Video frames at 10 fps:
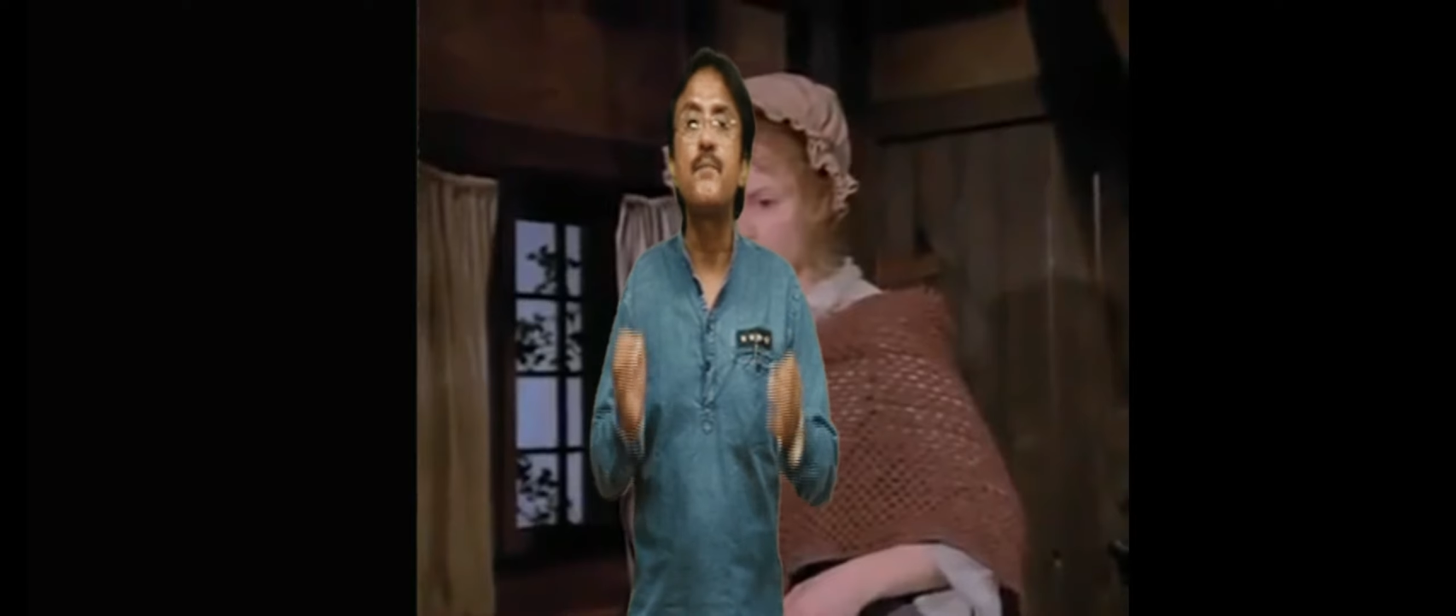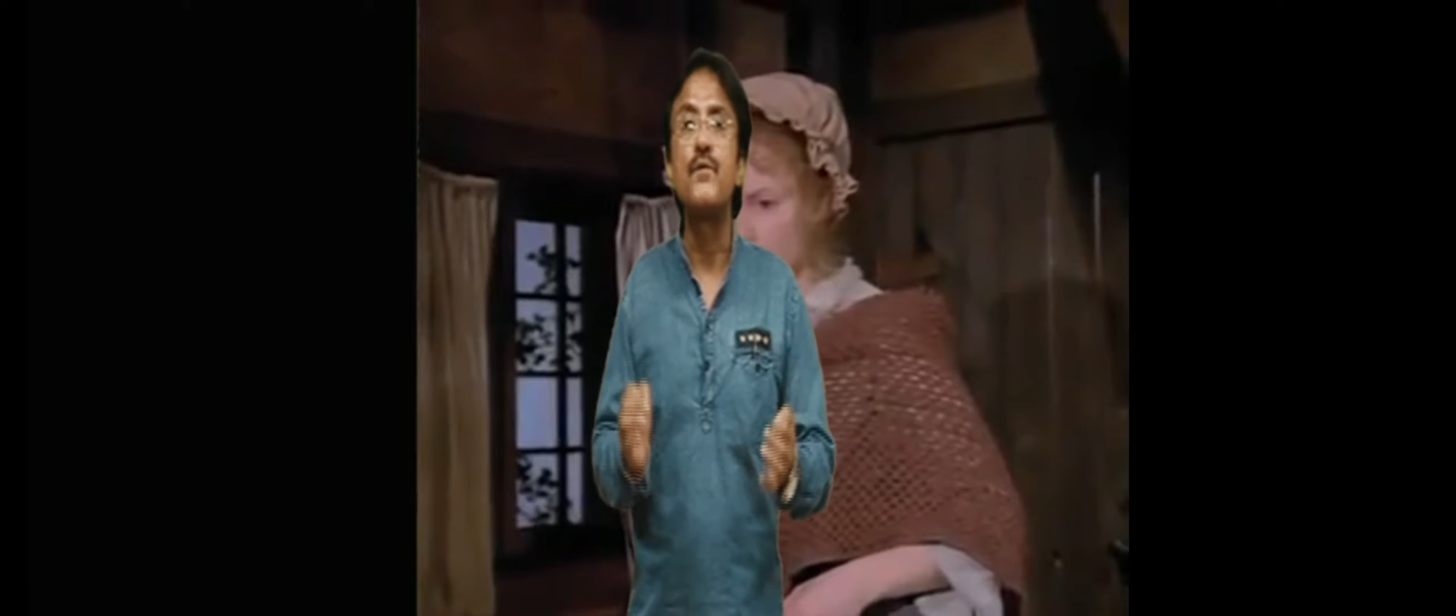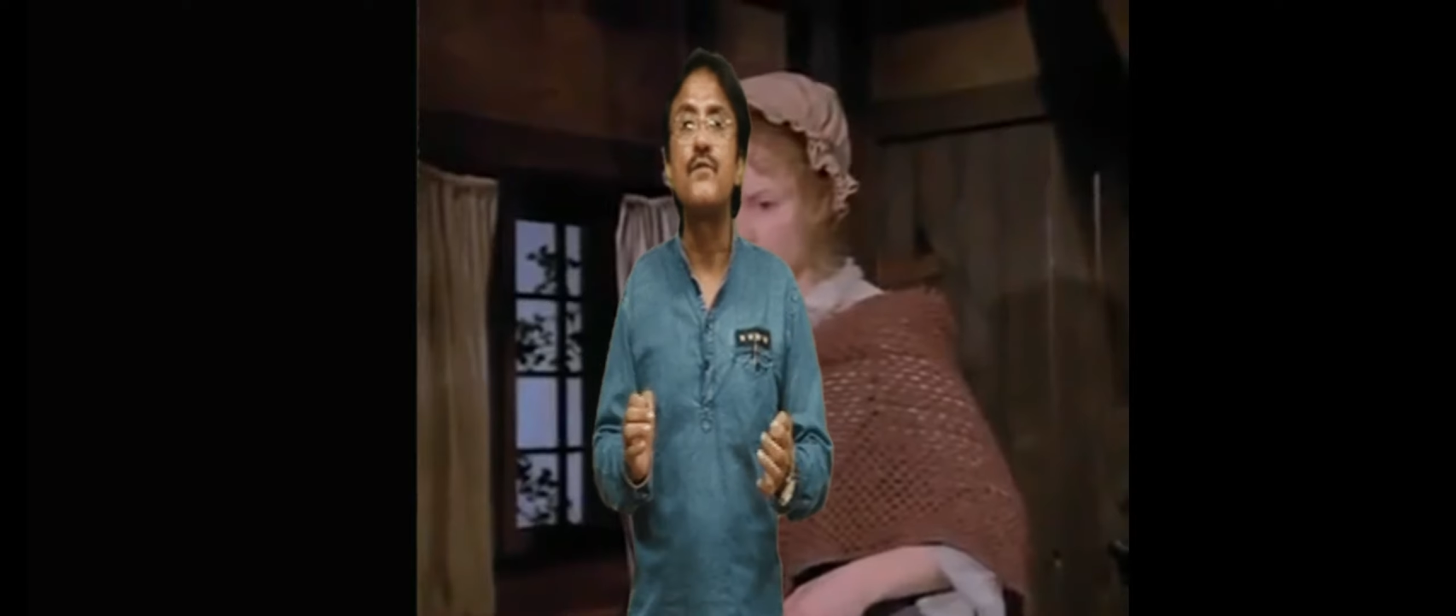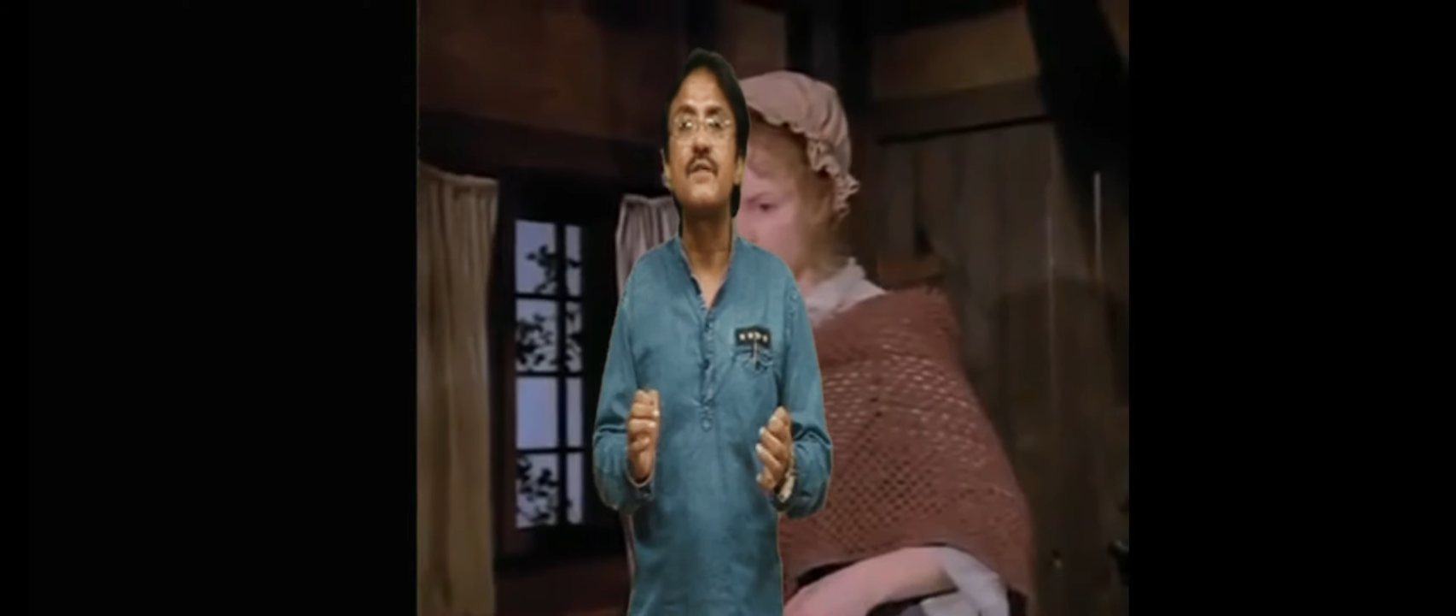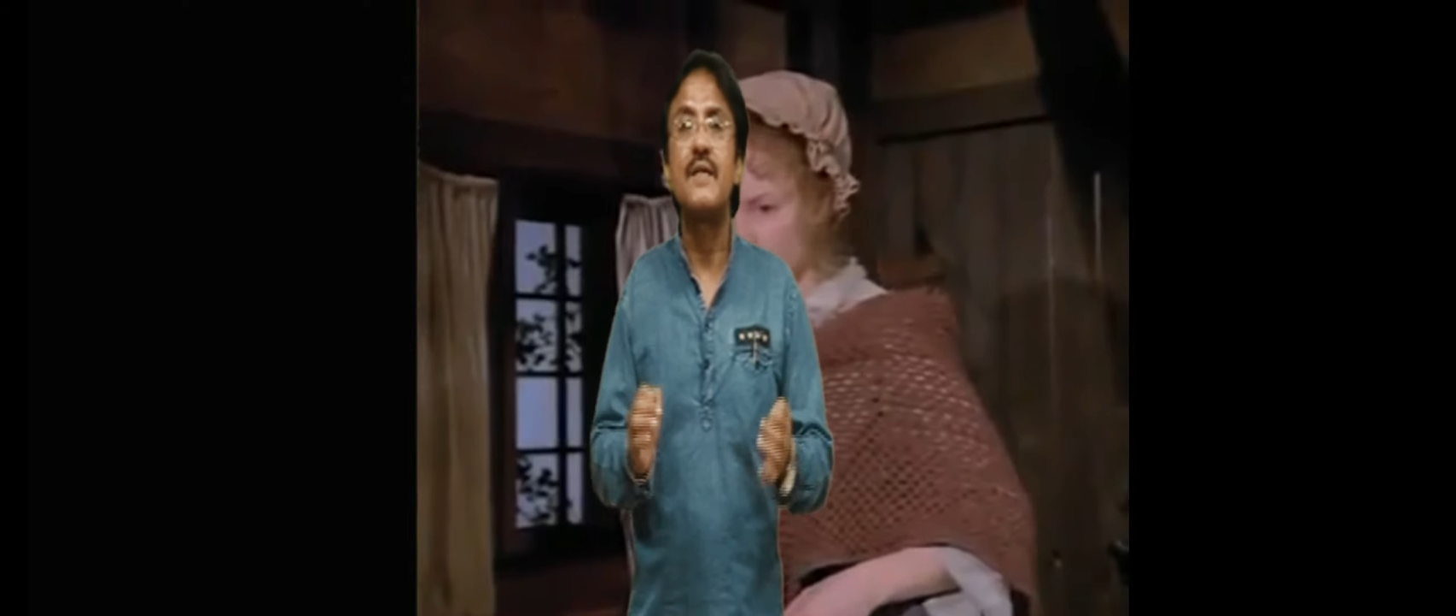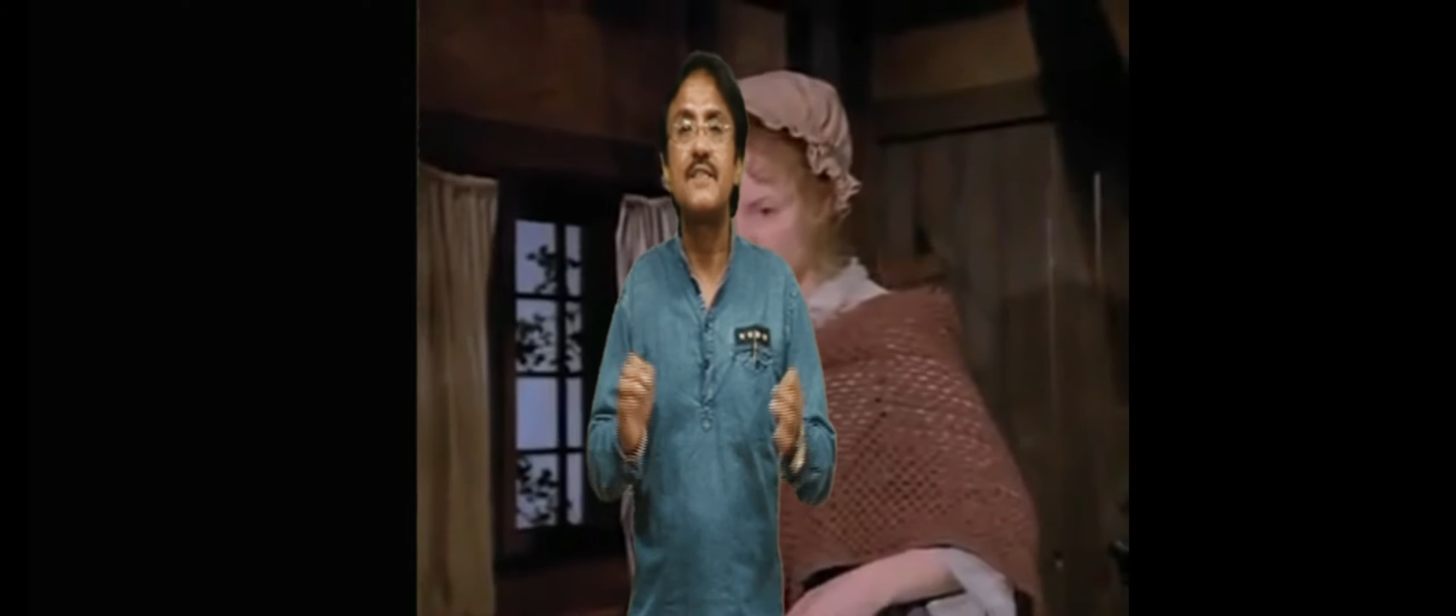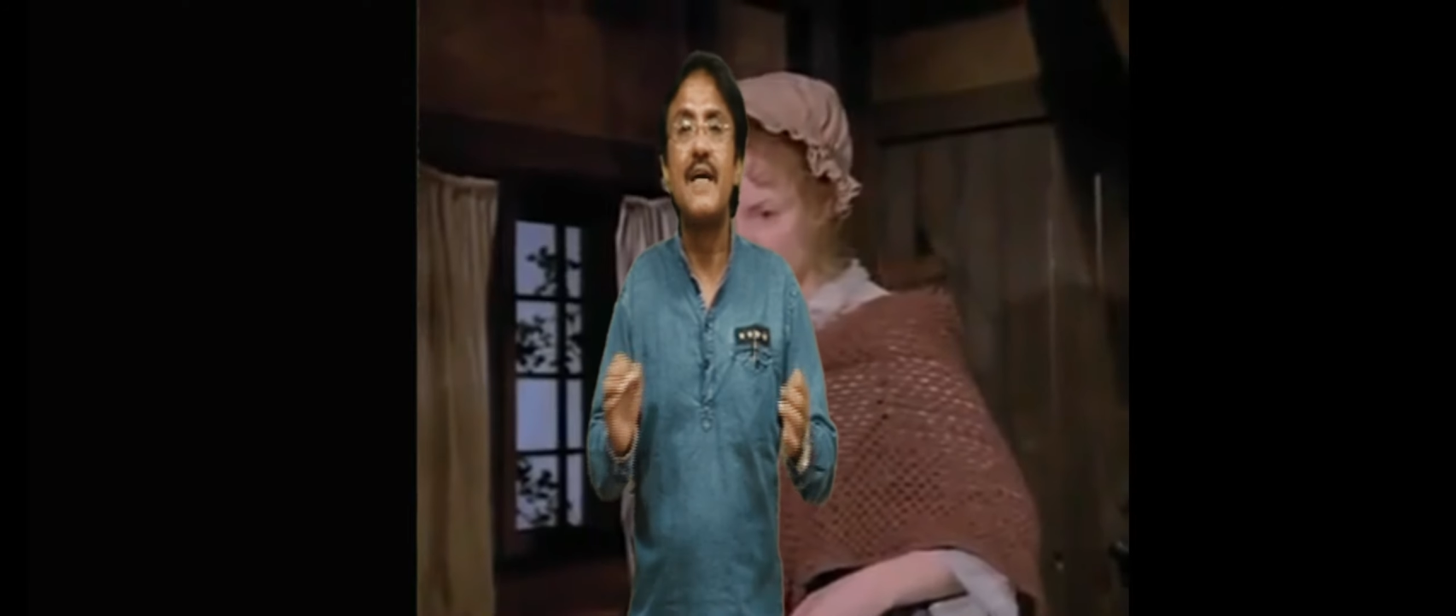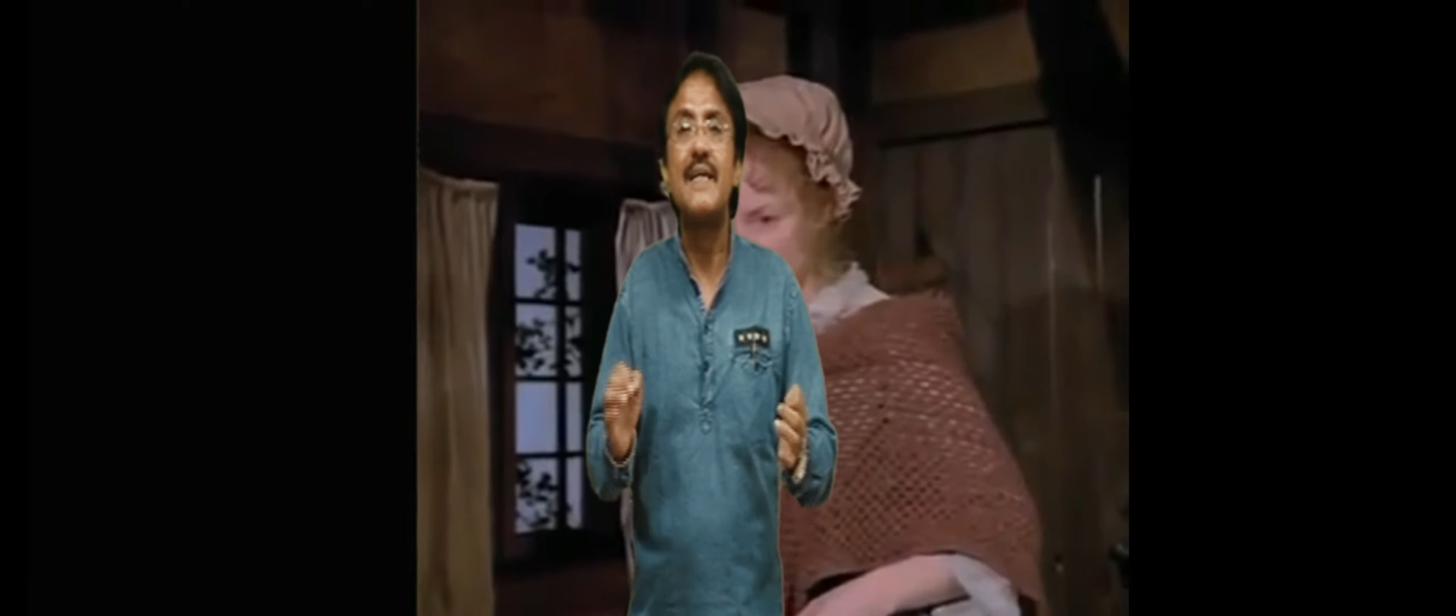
clearly proves